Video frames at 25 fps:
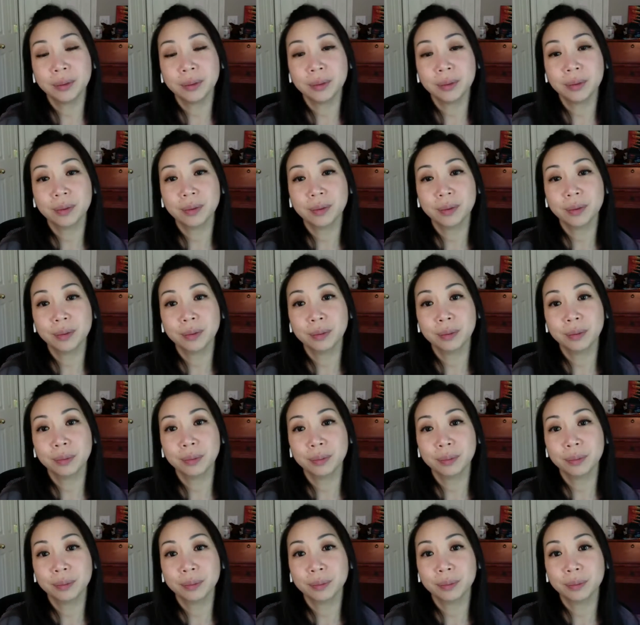
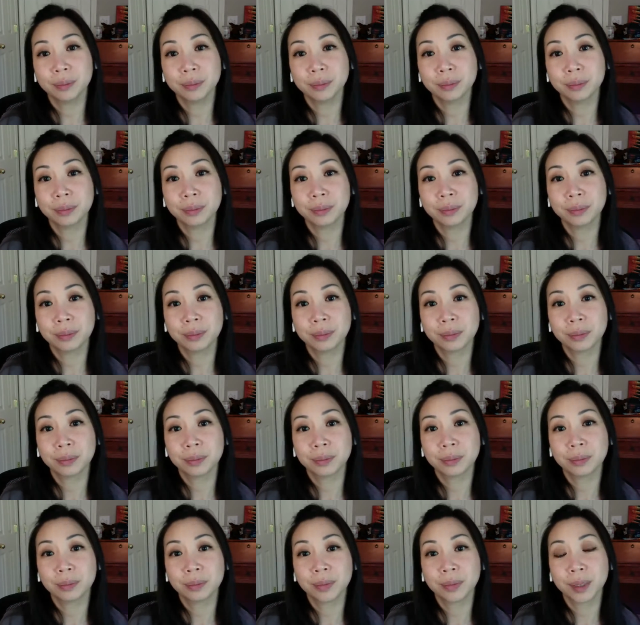
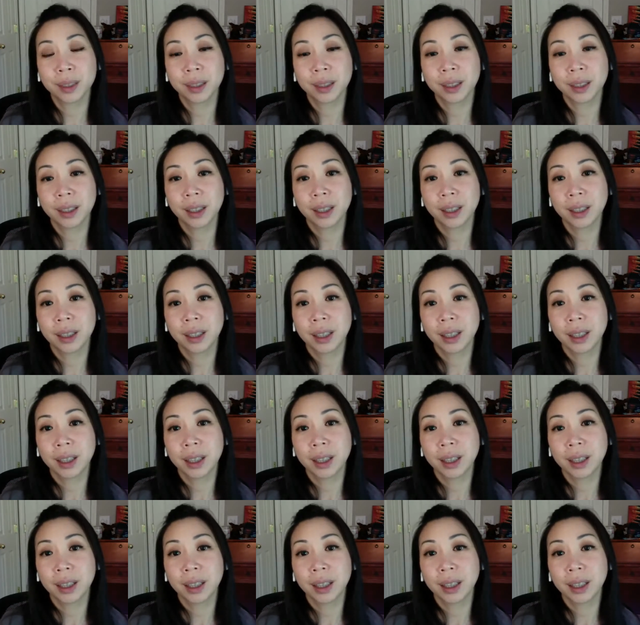Nothing is said.